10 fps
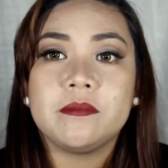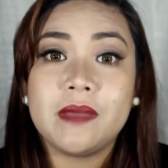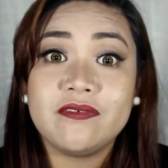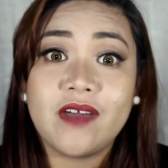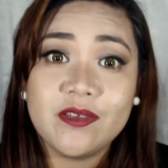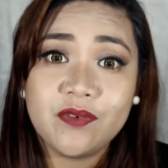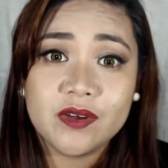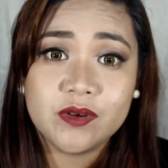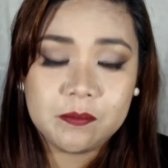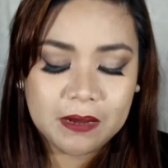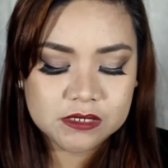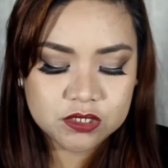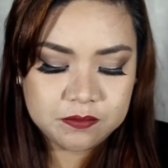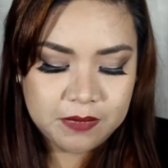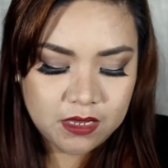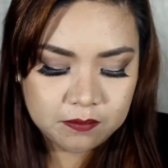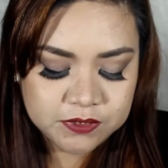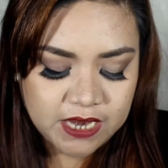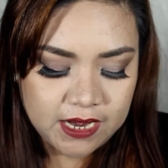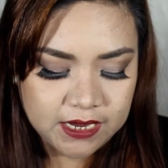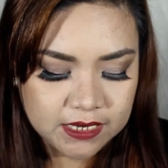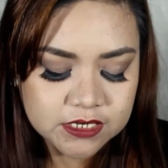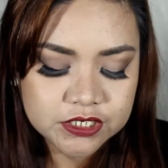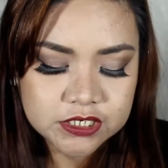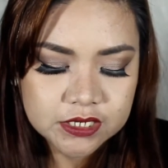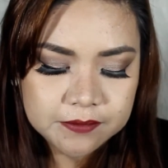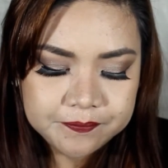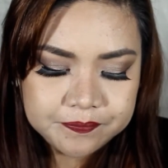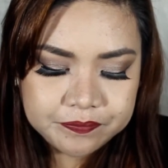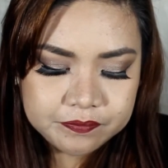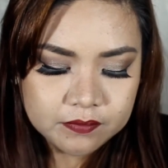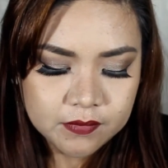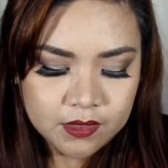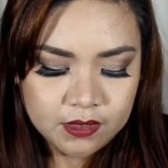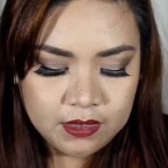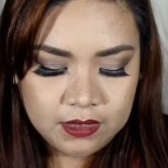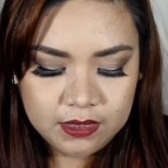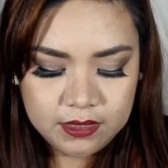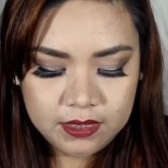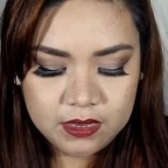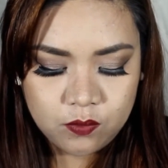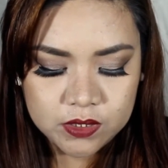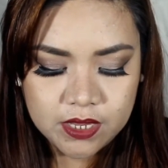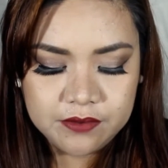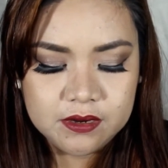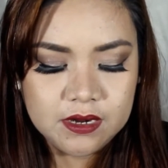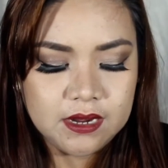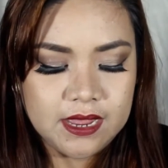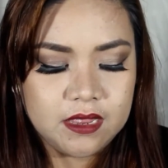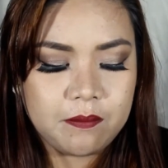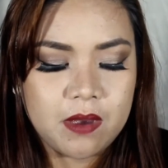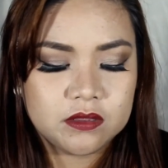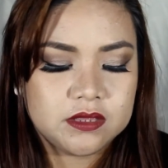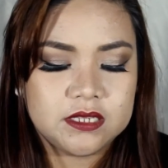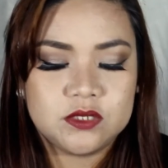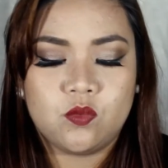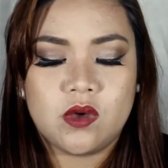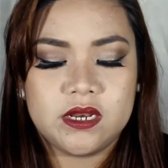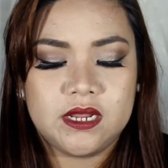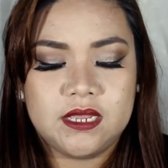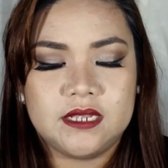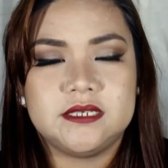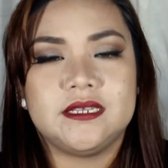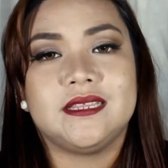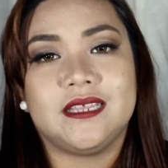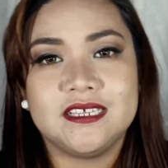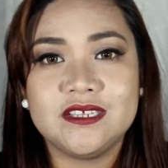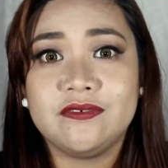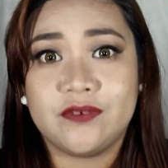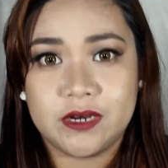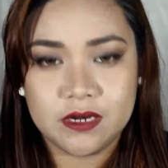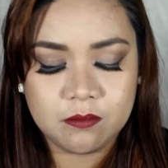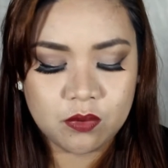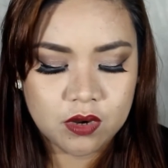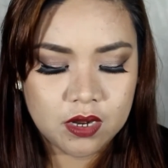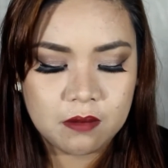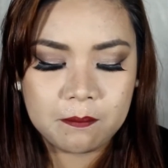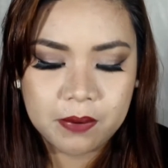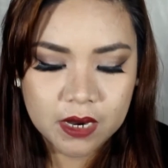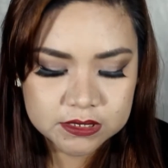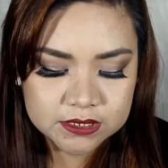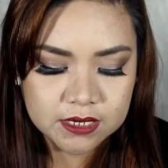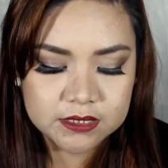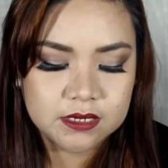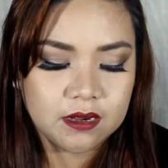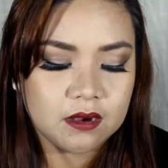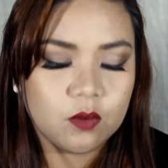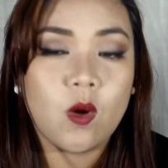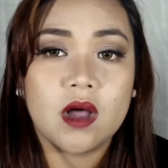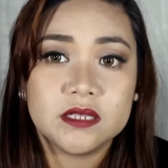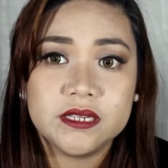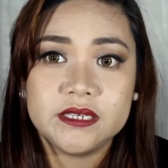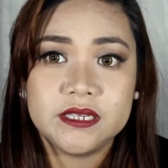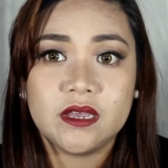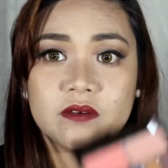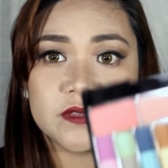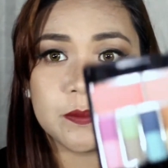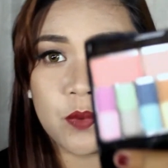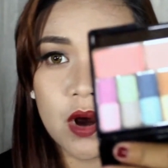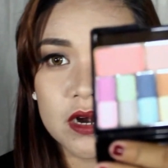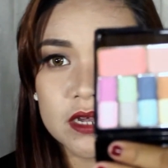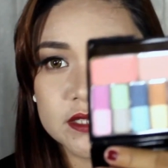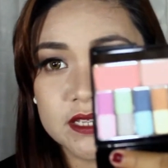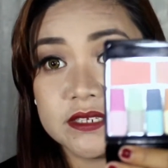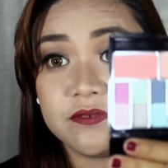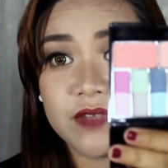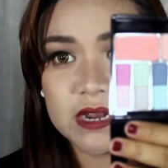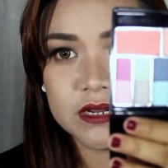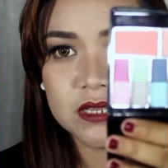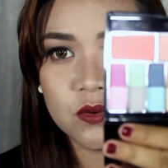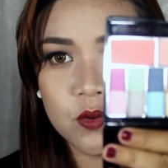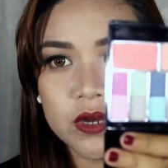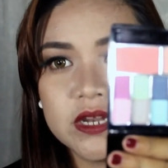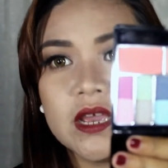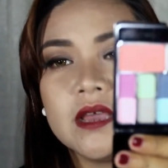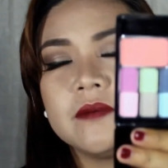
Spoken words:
on my 500 pesos makeup challenge. And what I really like about this one is it is affordable, but the quality of the product is very good.